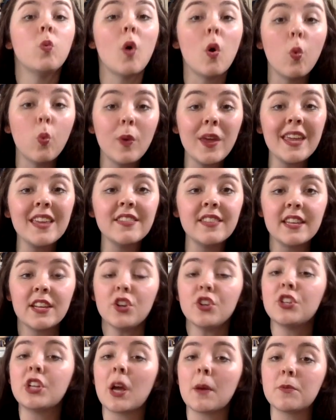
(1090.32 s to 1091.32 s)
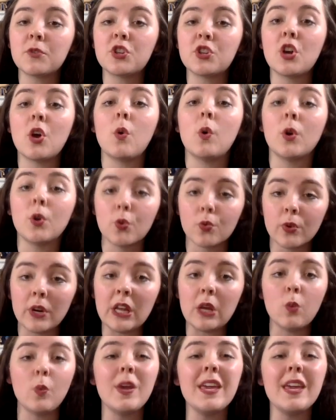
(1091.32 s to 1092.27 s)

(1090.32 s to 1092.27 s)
Well, we at the Hilltop Show agree